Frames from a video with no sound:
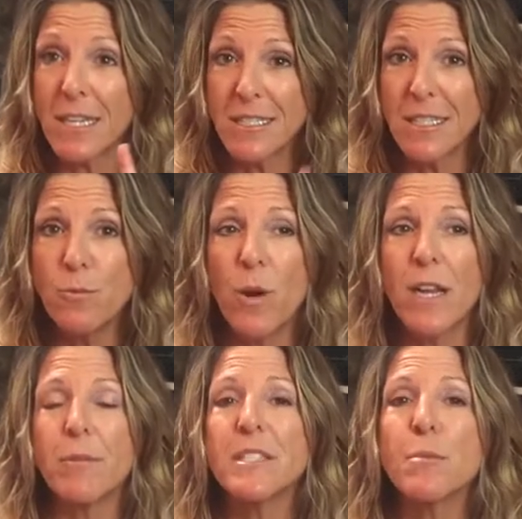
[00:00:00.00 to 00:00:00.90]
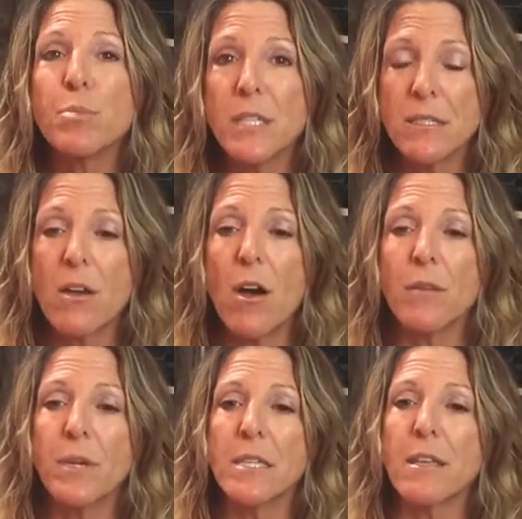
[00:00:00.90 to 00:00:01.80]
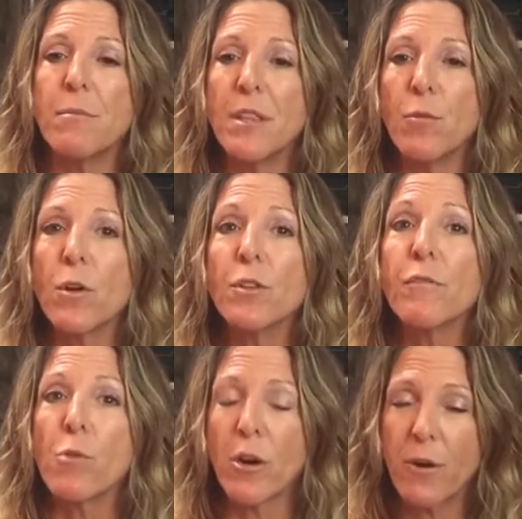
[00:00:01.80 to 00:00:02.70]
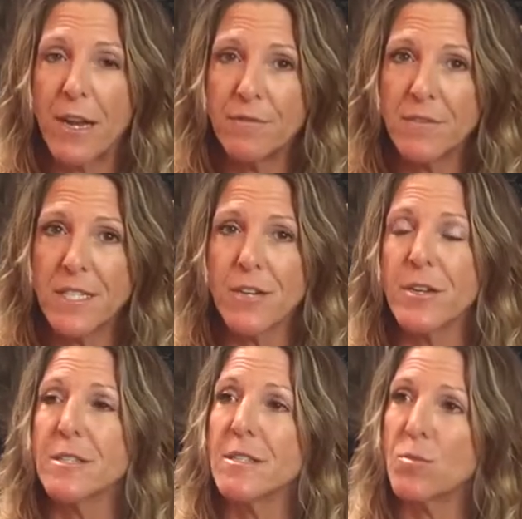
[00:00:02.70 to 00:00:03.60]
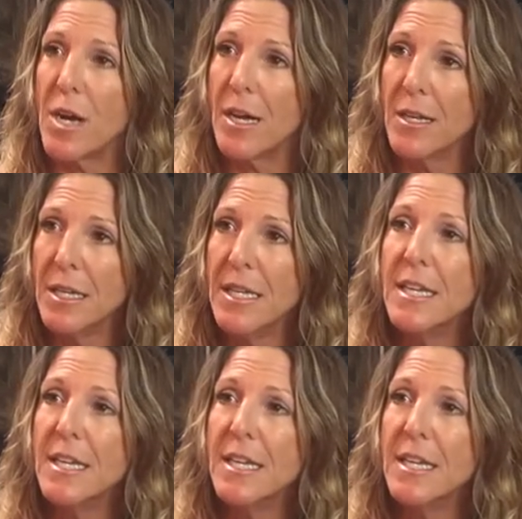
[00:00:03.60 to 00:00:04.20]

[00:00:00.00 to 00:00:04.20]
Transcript: I did one. I went to BlizzCon because I'm in the World of Warcraft series as well,